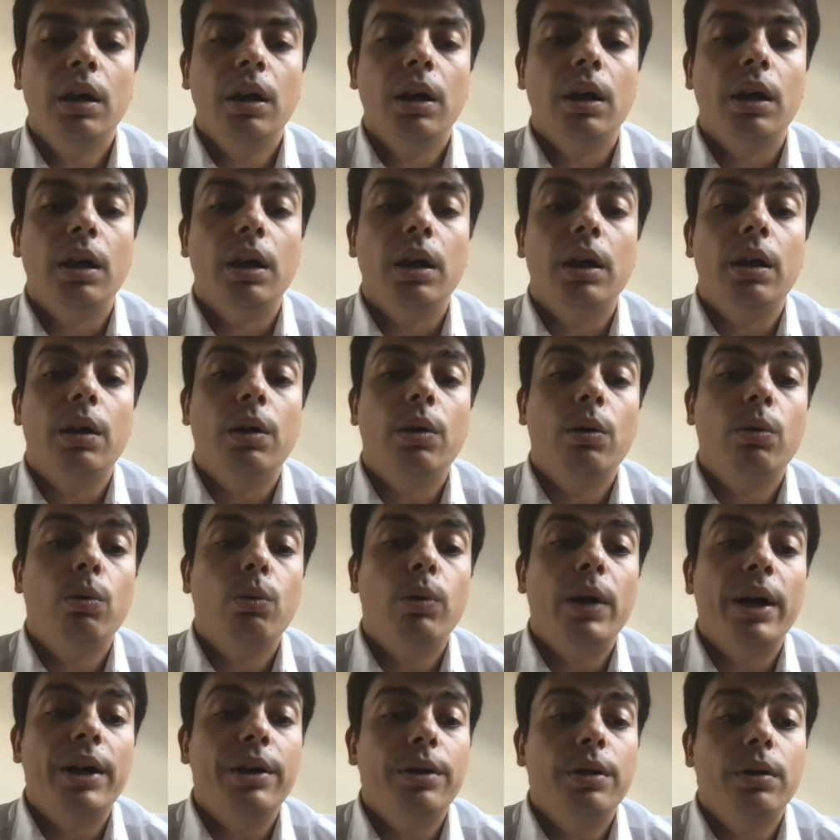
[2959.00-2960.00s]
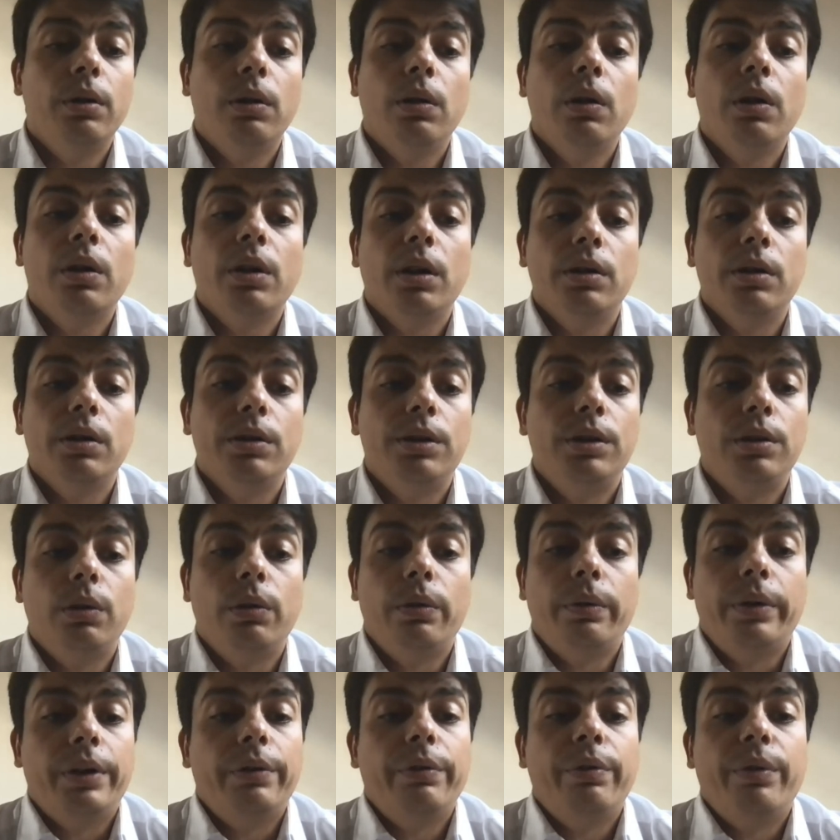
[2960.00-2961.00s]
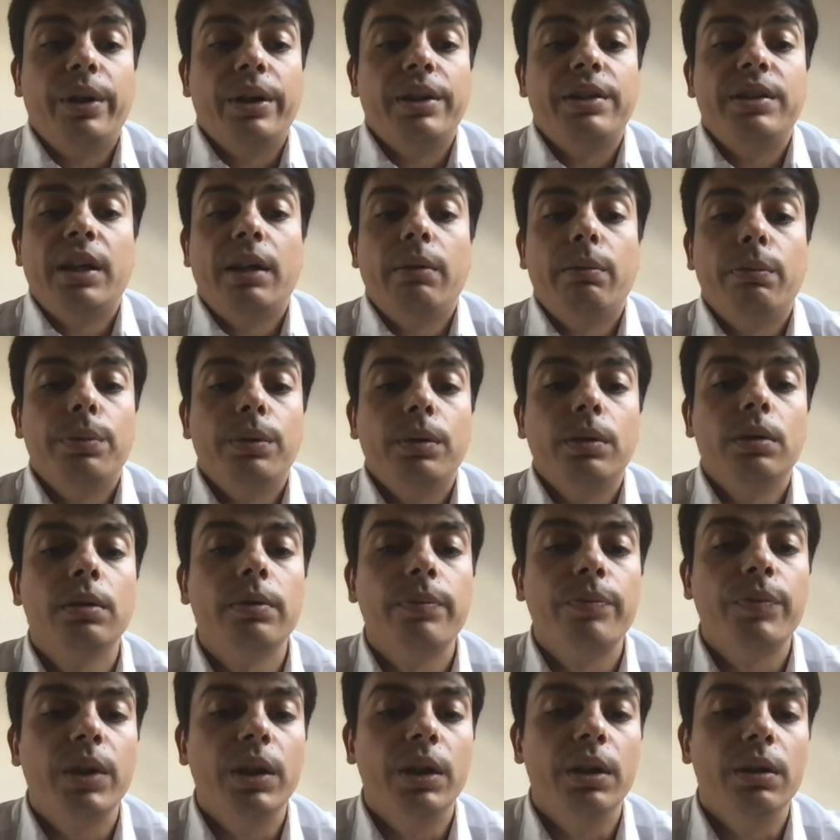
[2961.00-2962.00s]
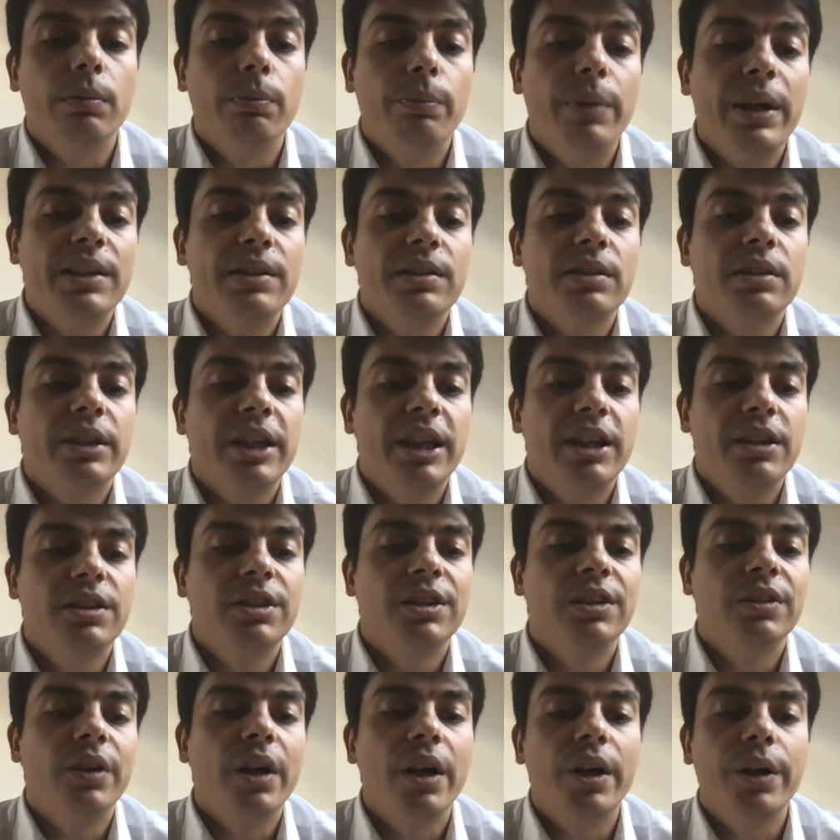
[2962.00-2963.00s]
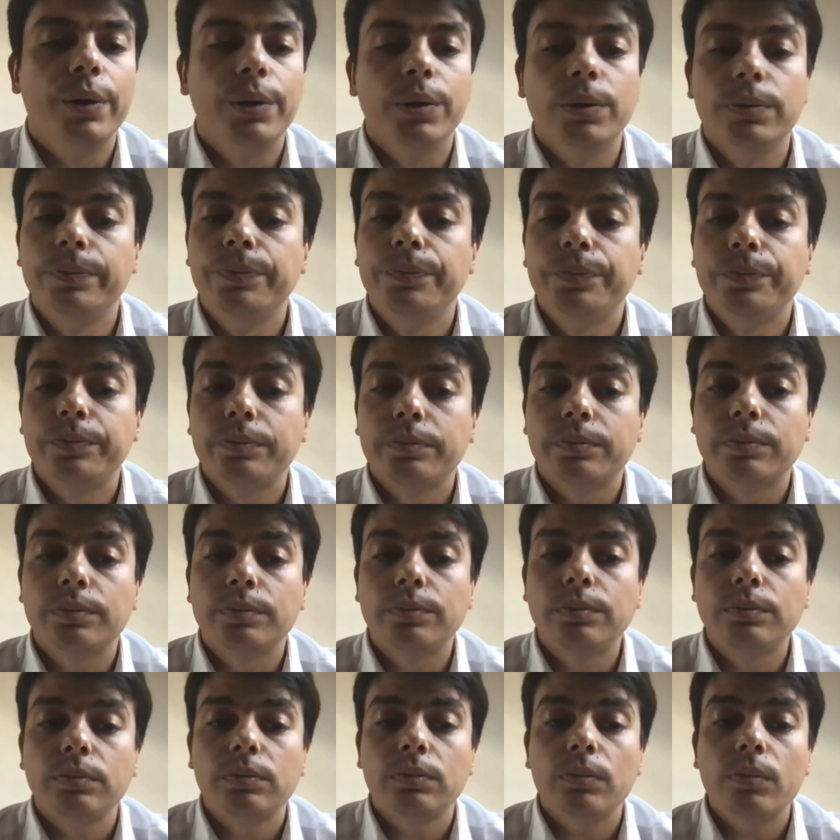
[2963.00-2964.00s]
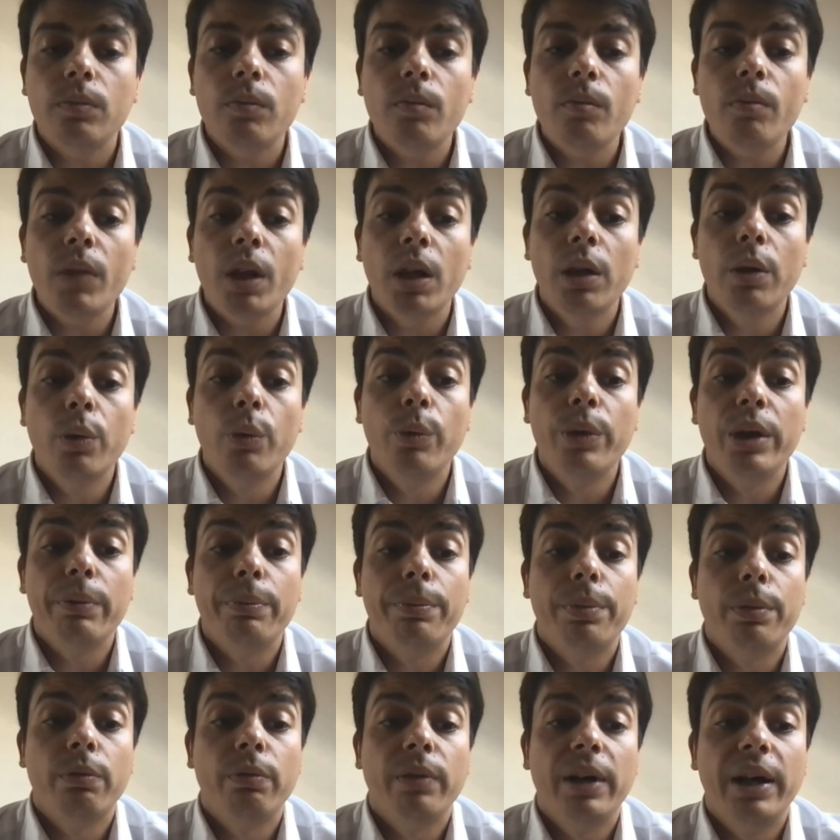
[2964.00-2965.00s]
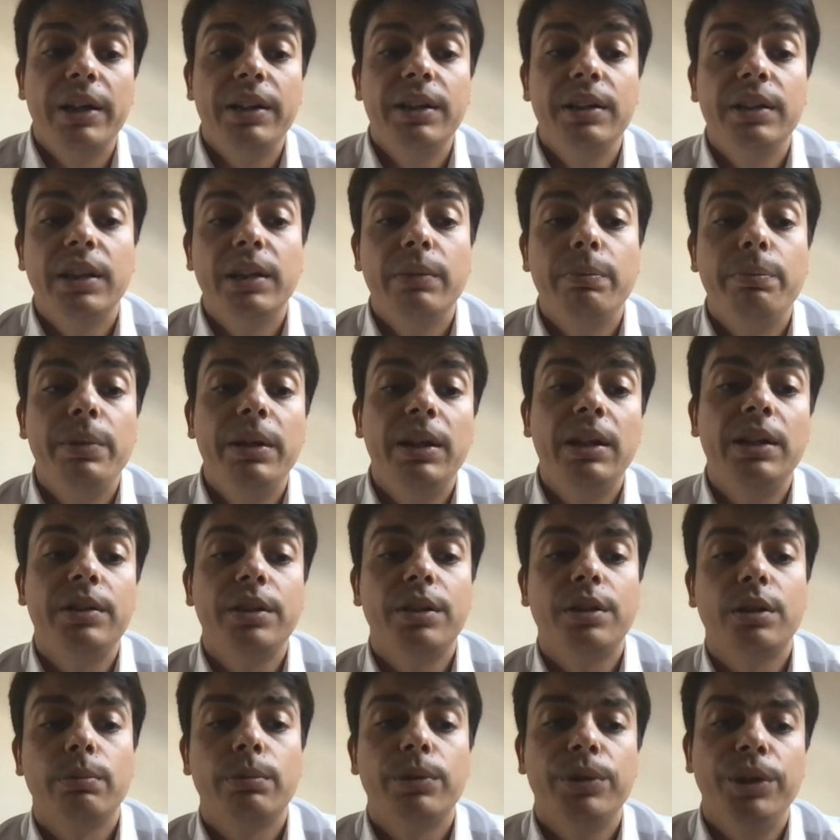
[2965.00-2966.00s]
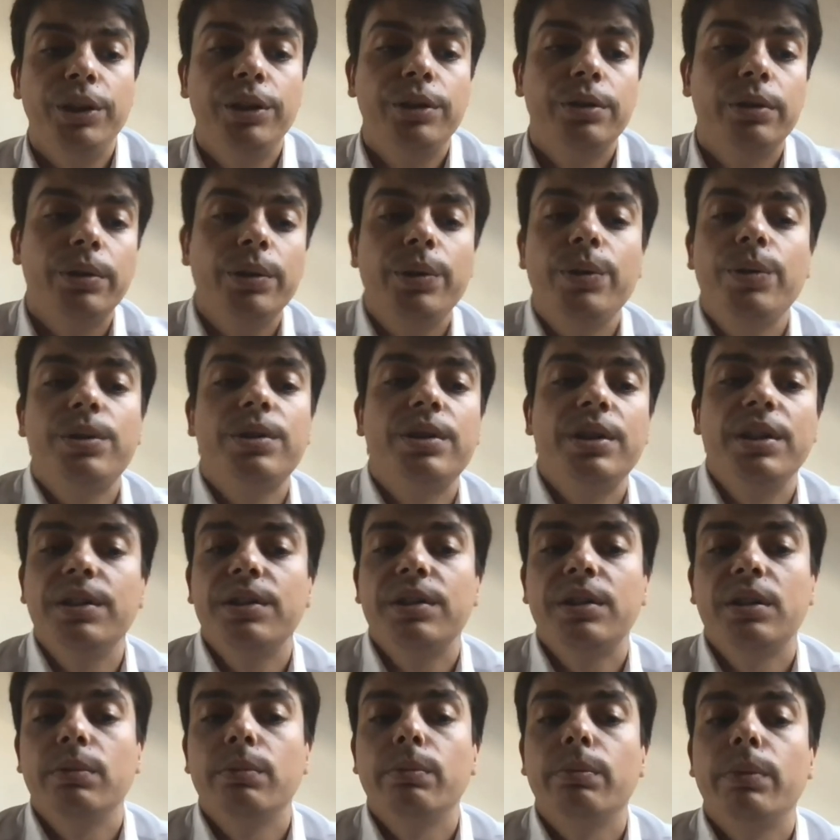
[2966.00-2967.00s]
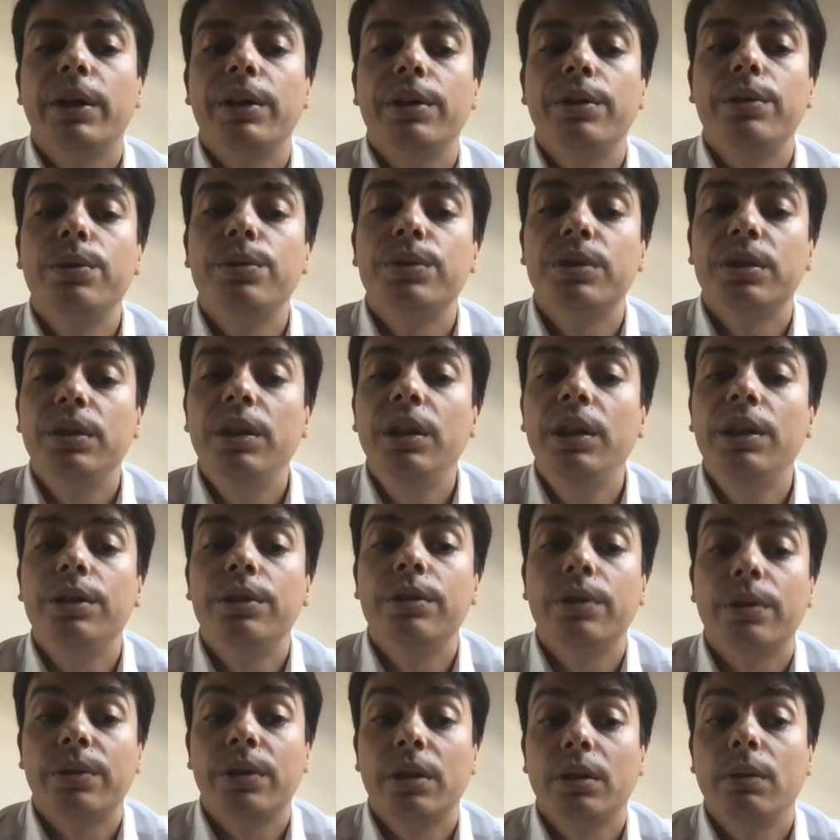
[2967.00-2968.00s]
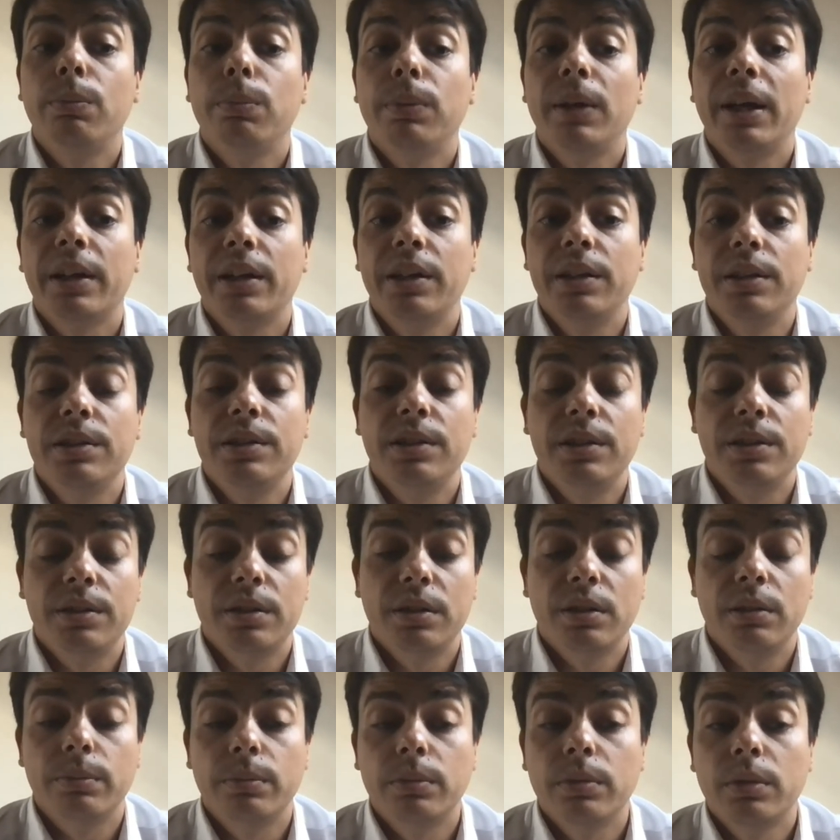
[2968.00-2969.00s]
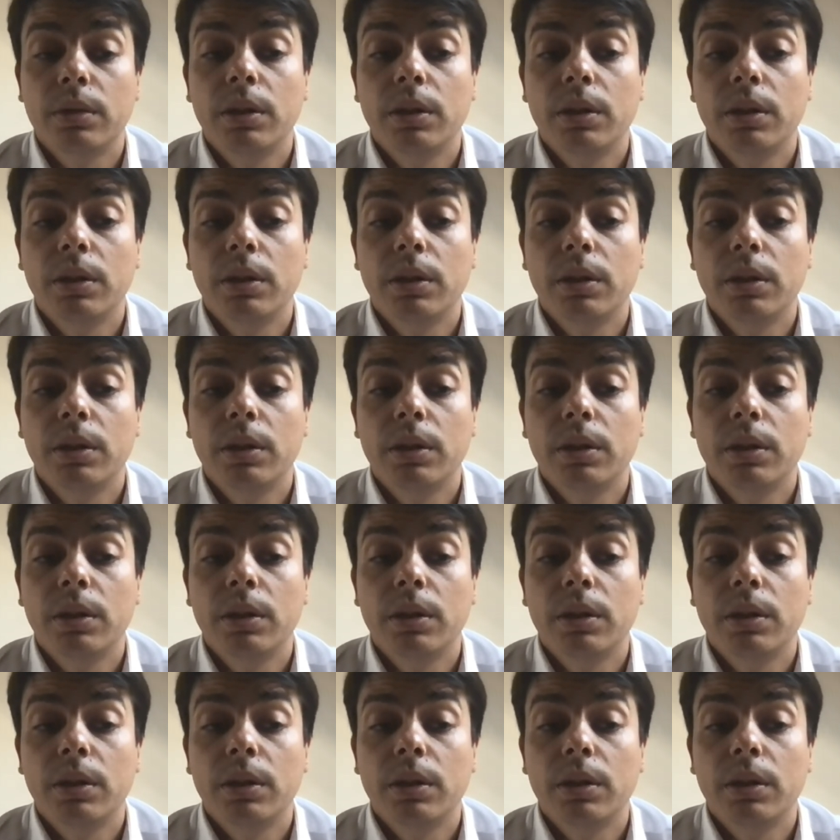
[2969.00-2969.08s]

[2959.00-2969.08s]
one your local server, for example, in best case scenario. We are providing ability to monitor the system by using internal plugin system.